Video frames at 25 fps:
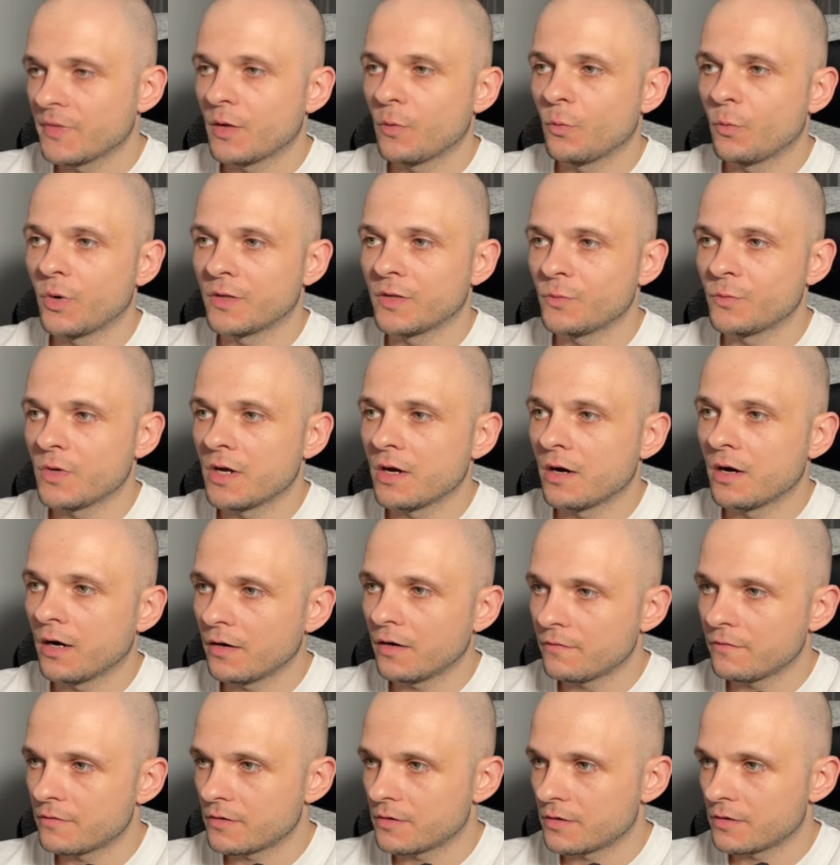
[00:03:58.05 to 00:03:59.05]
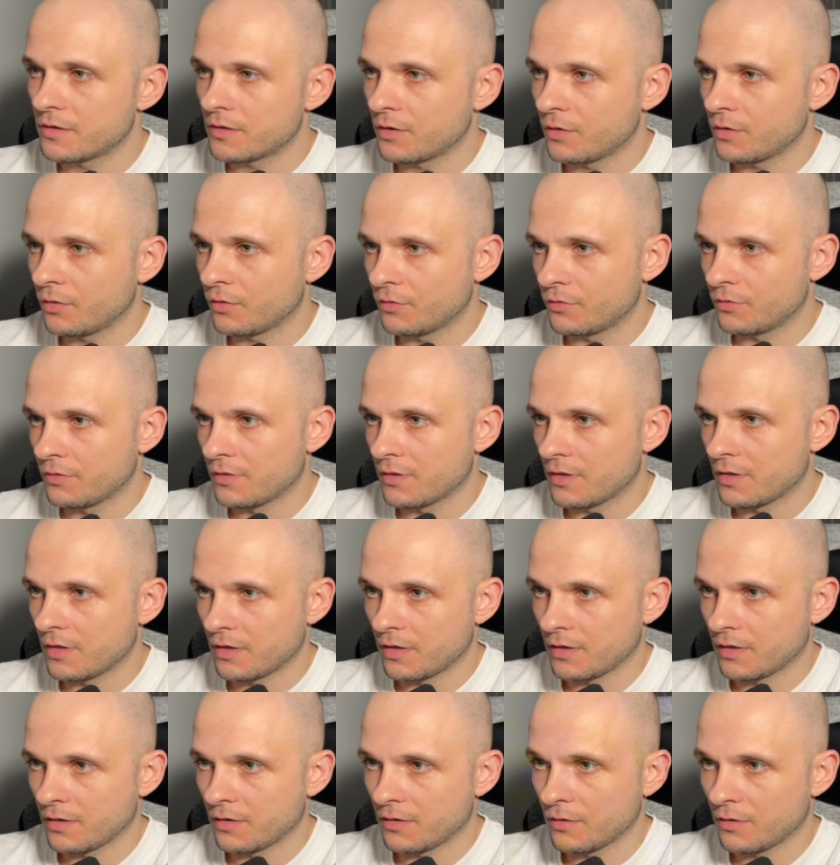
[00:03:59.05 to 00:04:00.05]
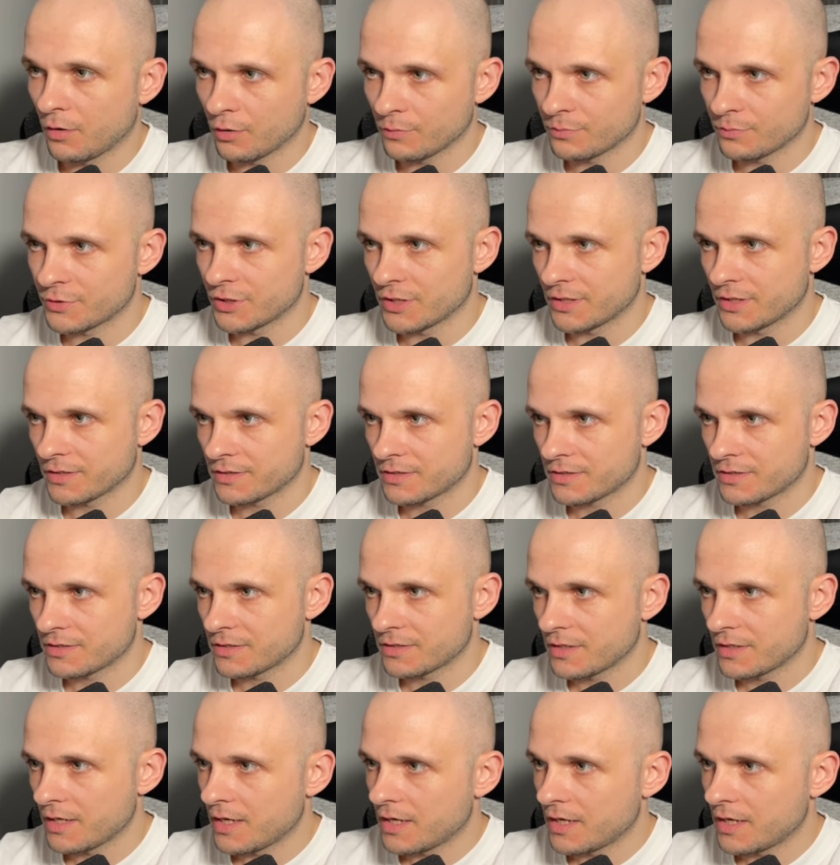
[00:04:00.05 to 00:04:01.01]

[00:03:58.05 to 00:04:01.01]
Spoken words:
when we hover on the objects